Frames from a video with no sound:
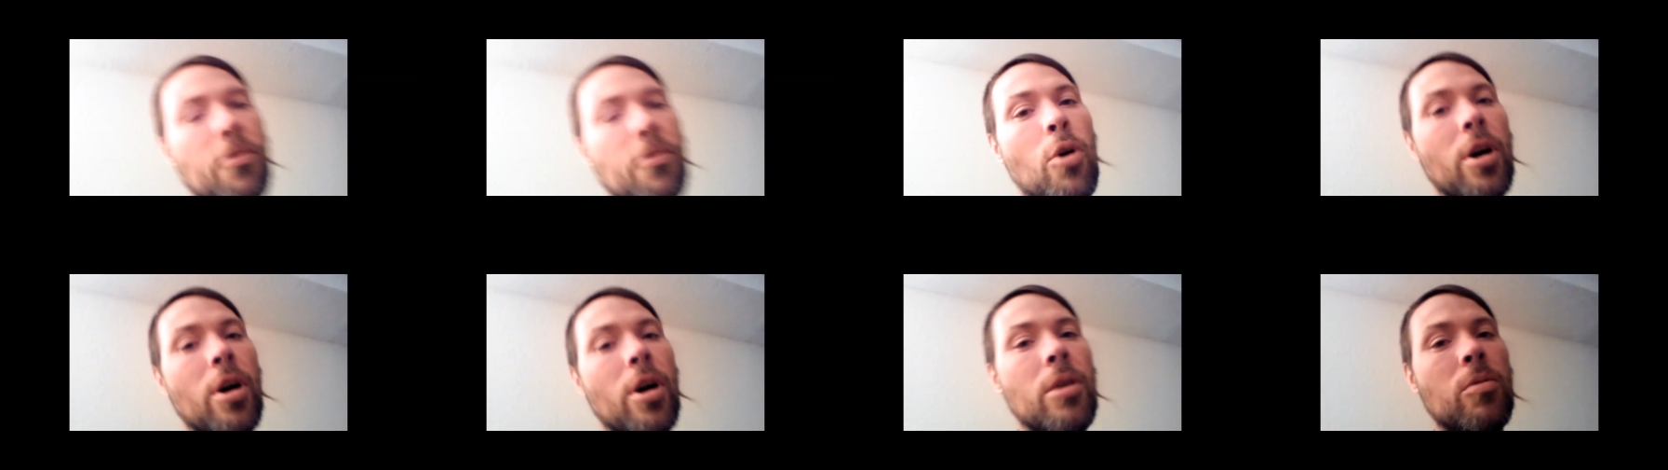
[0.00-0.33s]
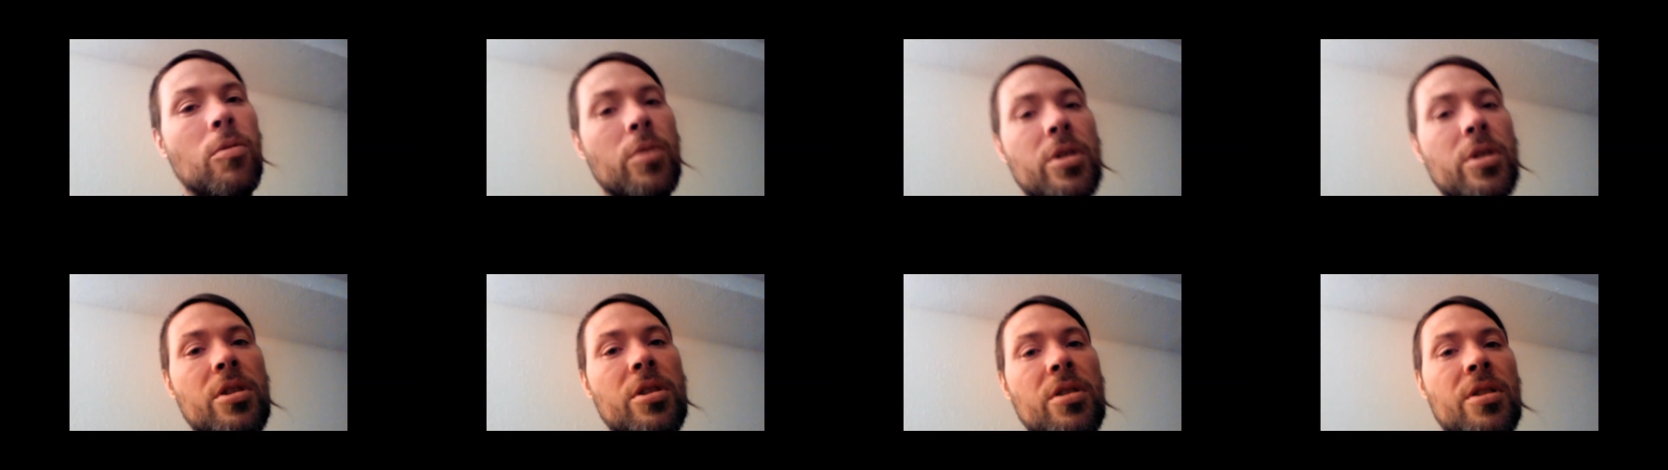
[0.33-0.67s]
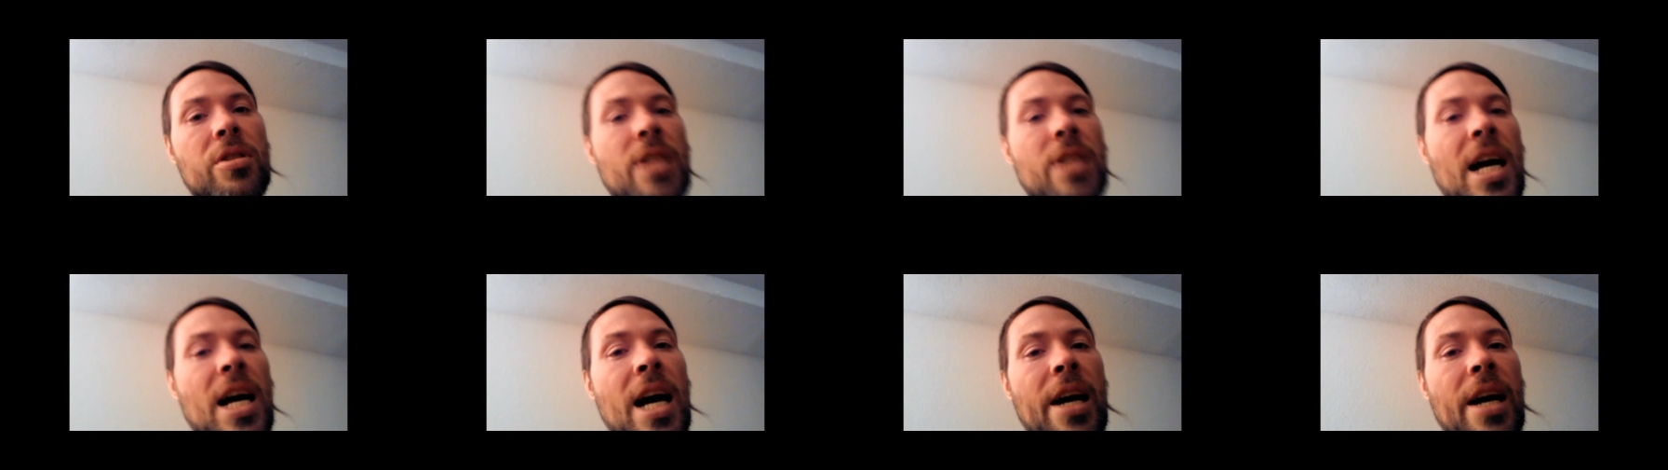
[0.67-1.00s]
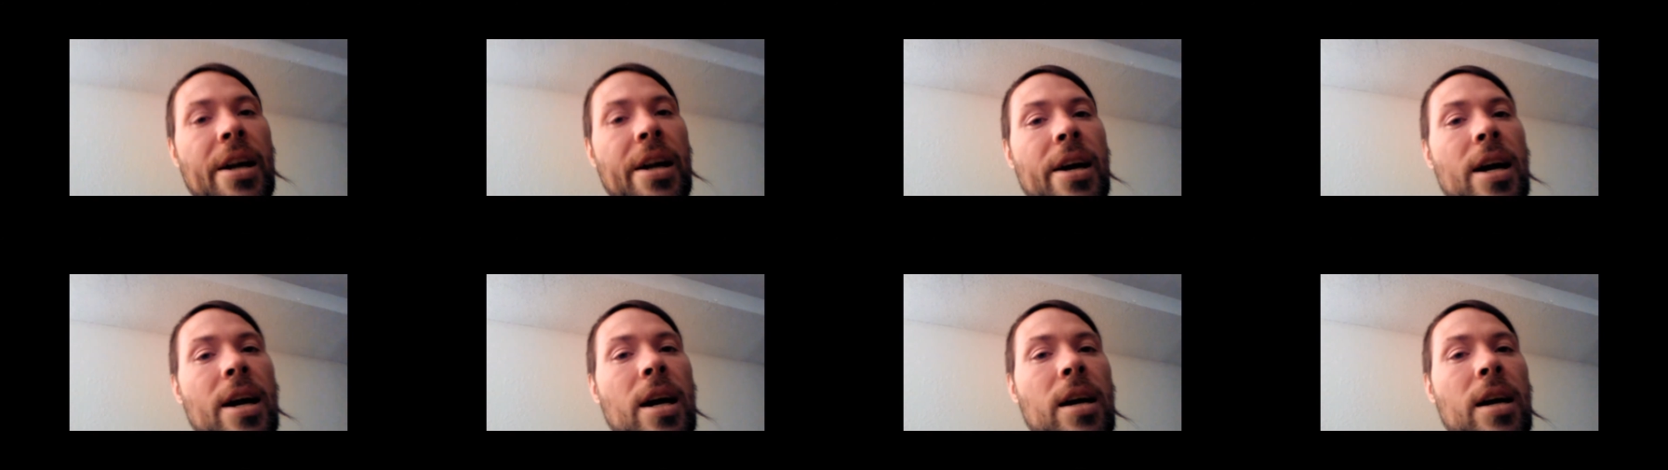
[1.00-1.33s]
is not a...
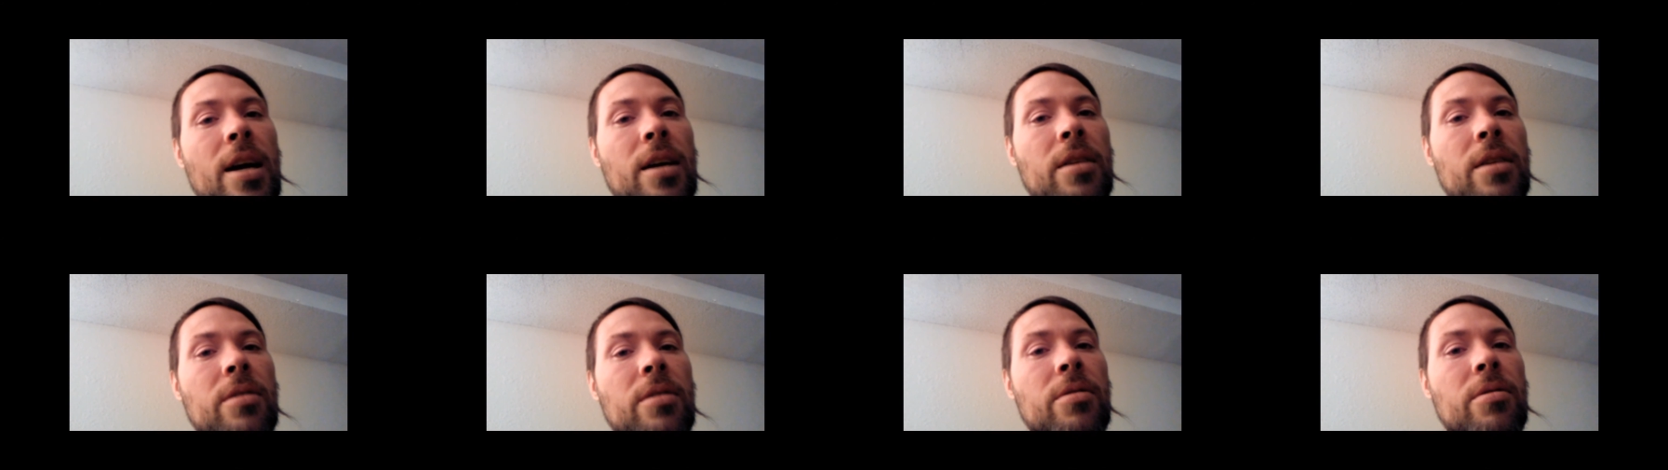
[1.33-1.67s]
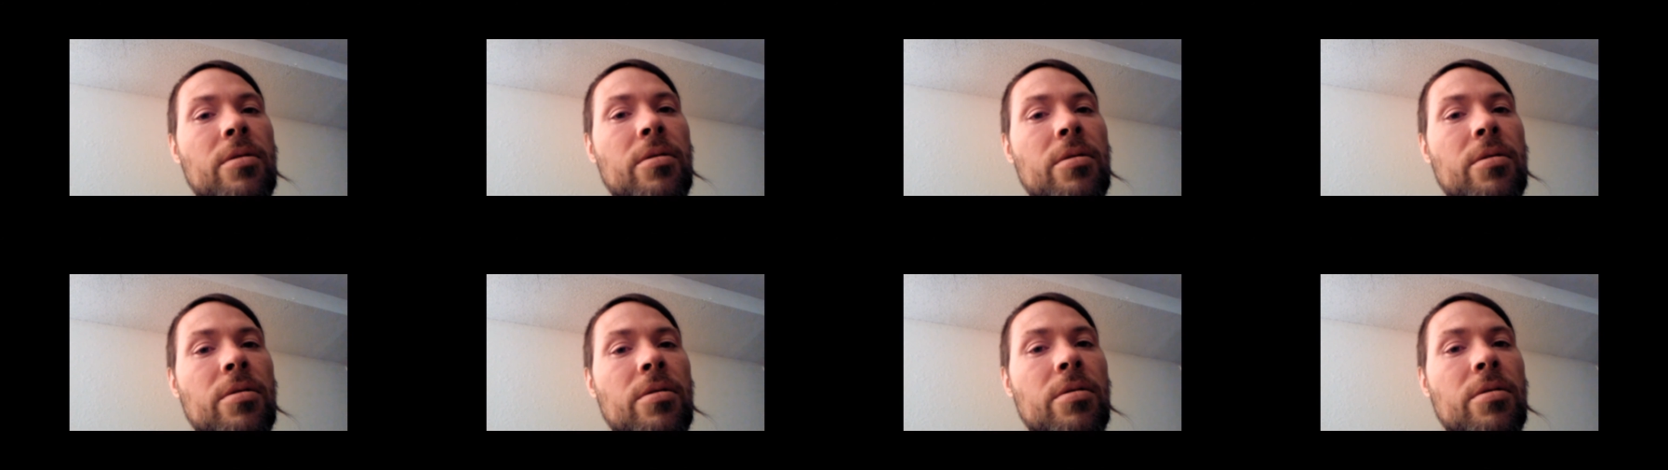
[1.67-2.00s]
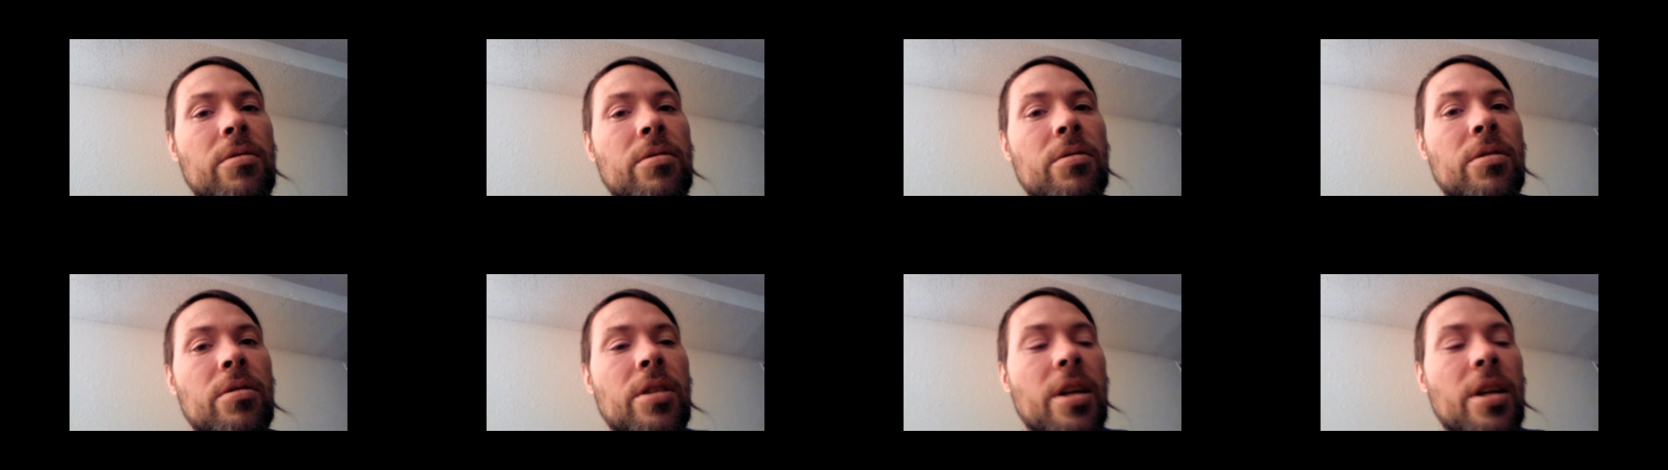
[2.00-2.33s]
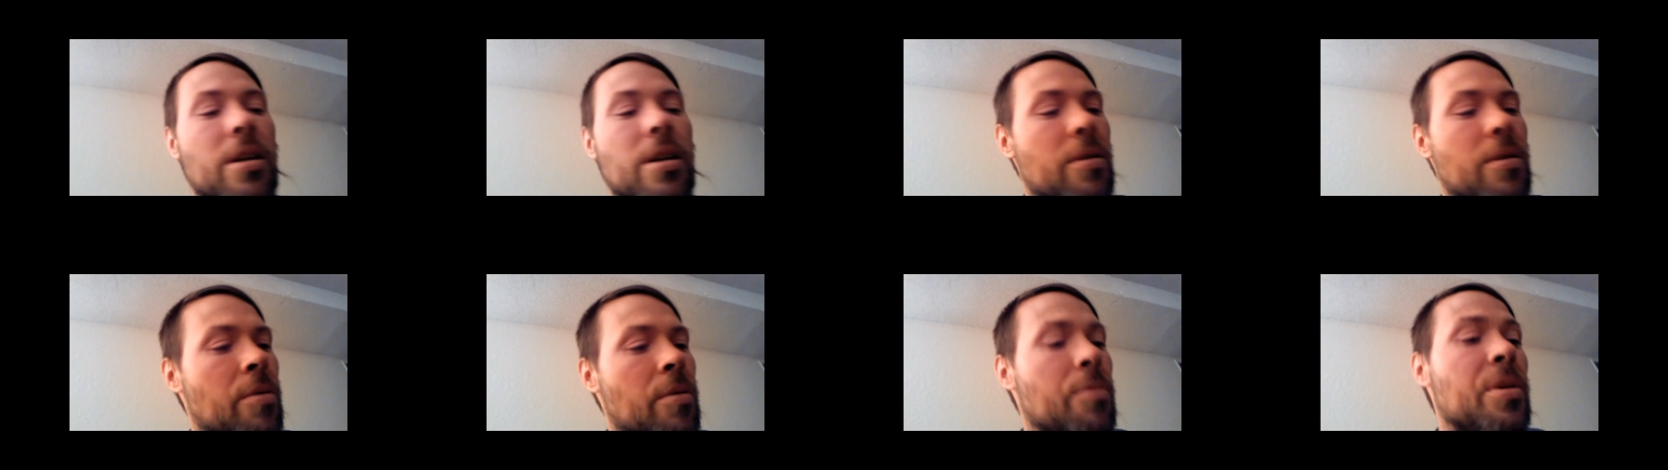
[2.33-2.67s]
It means it's
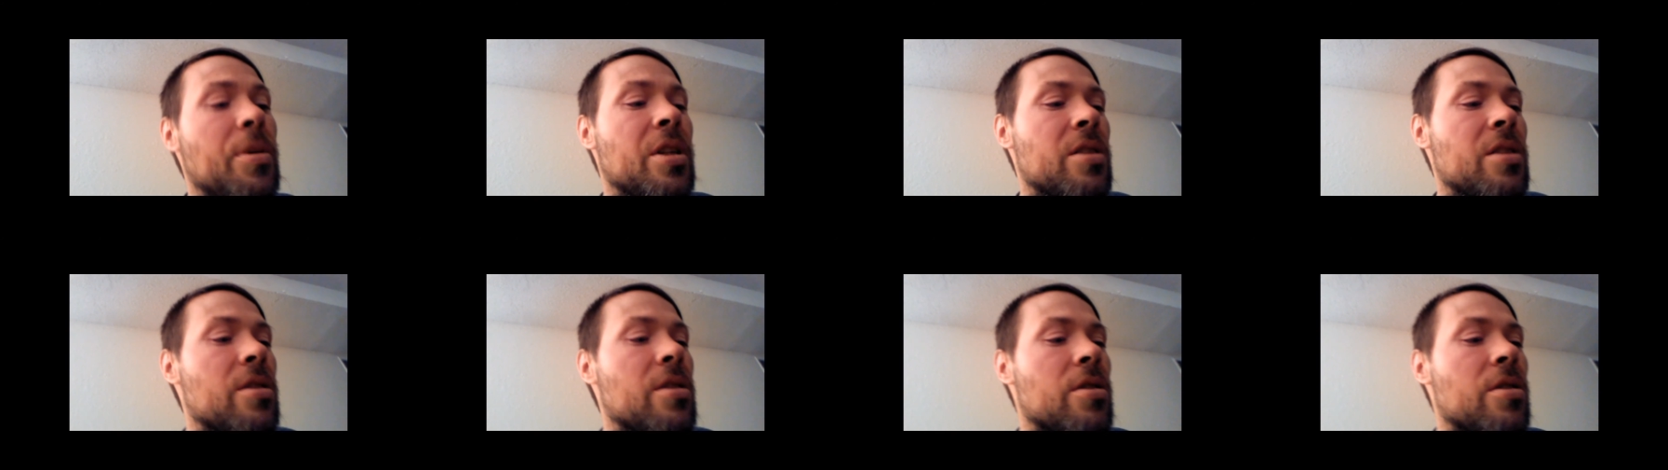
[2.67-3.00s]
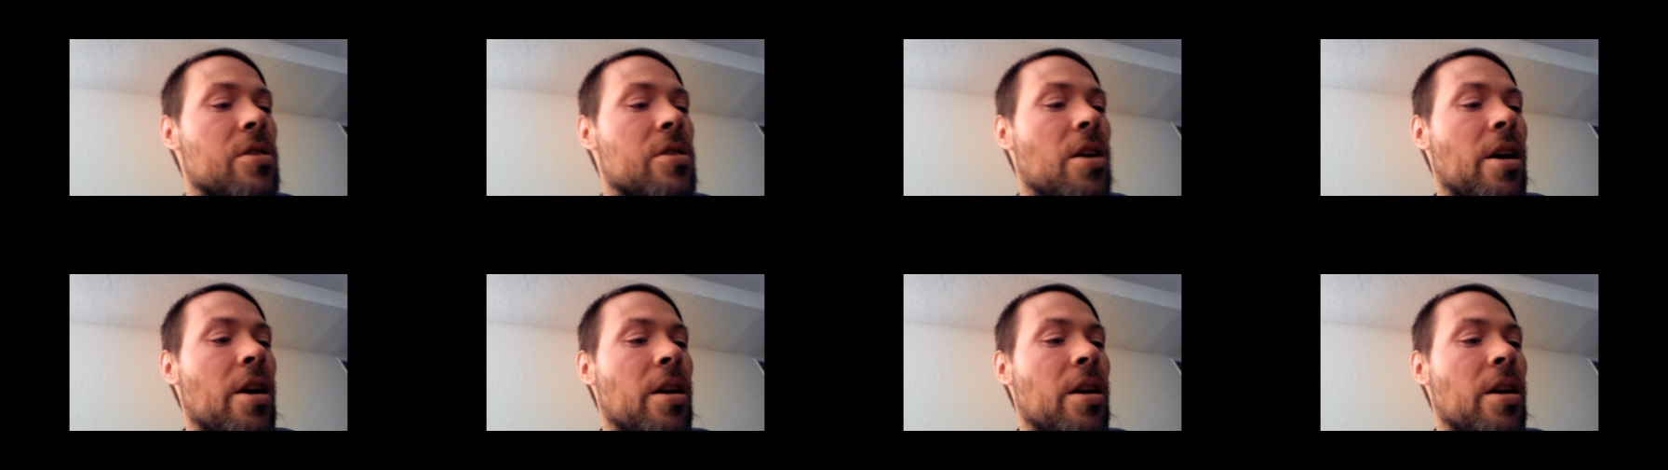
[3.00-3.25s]
gone up a little bit.